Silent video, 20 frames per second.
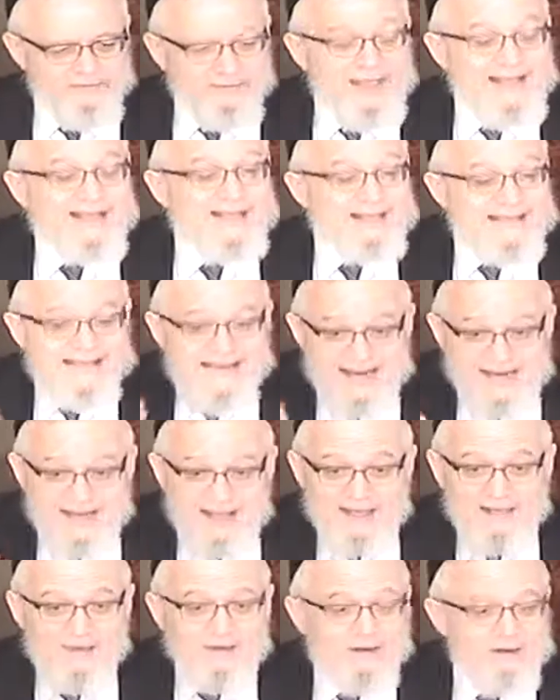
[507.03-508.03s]
At
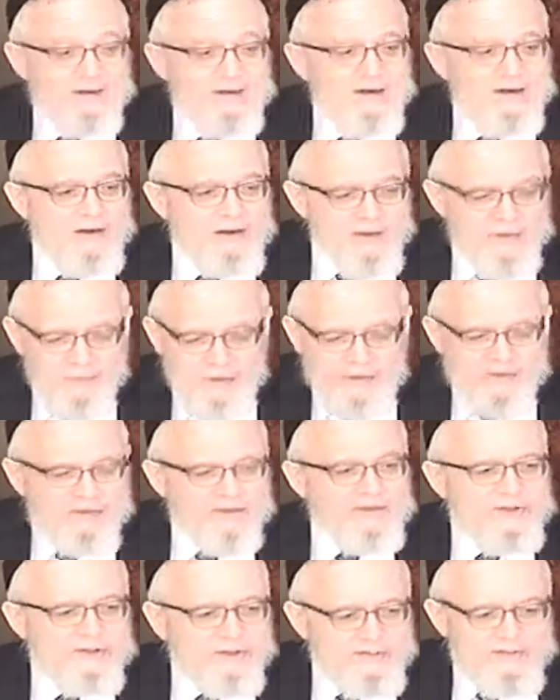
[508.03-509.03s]
Sinai, we
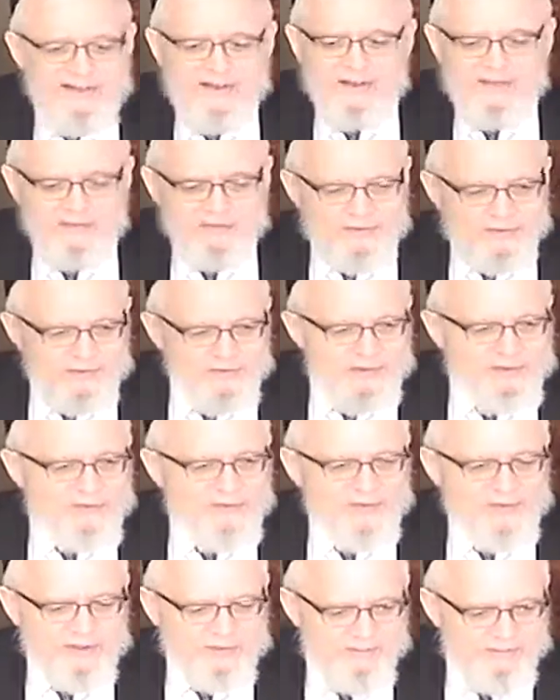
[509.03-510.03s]
understood the value of the
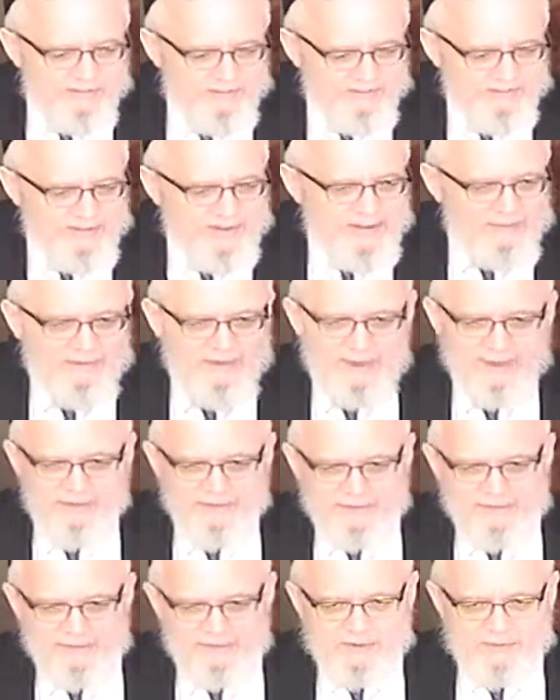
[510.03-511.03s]
material and the value of
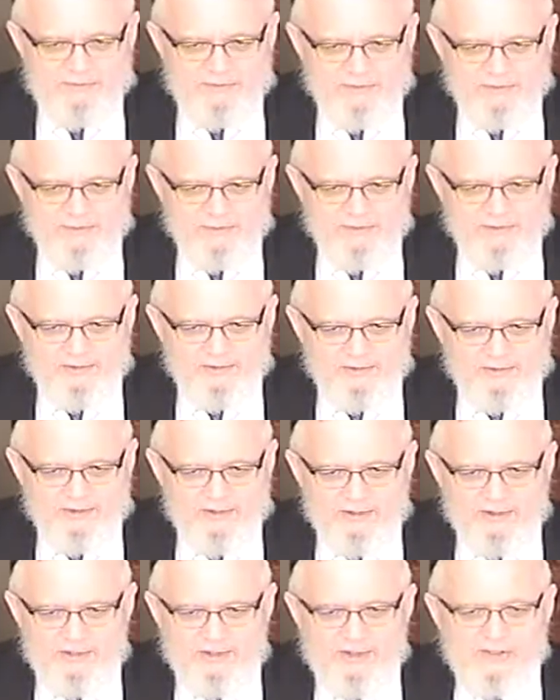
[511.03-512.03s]
the spiritual.
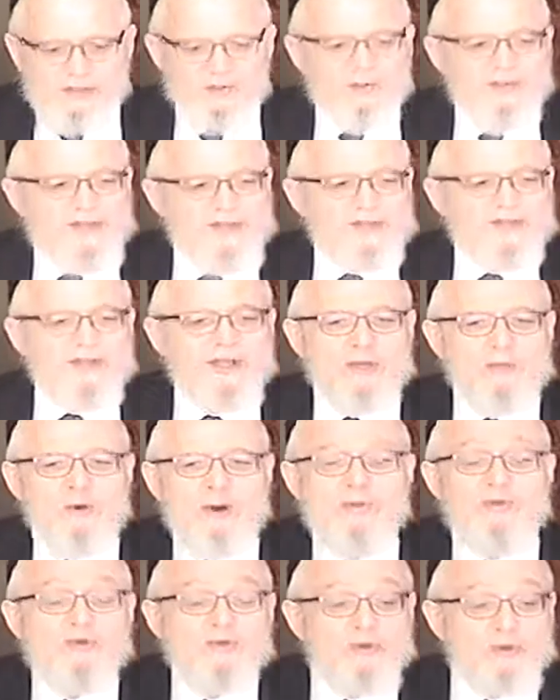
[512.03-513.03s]
So initially, what
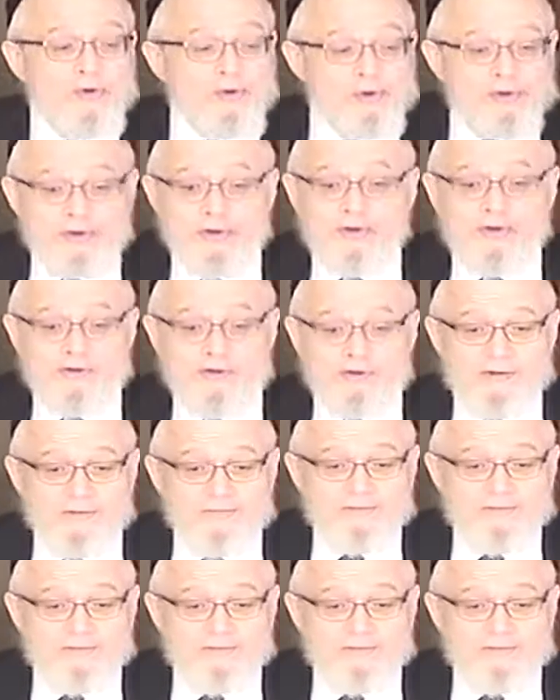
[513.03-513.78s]
was the Rechush godel?